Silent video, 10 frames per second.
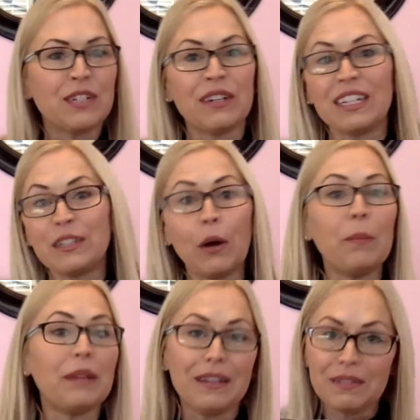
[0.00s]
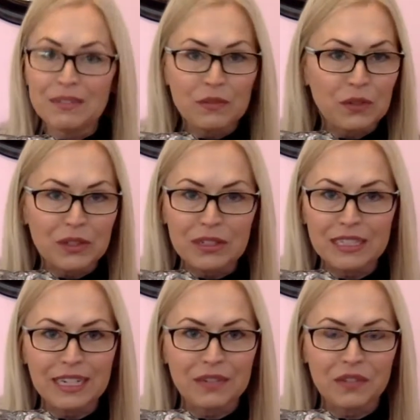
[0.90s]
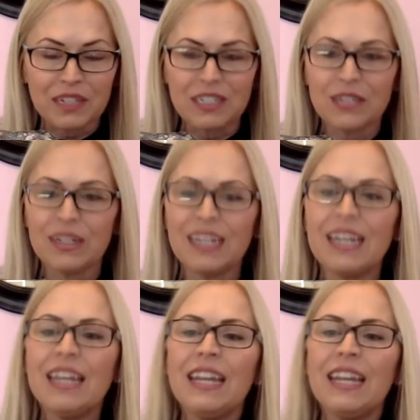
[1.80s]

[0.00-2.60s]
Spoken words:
and I don't mean for you to take offense to it,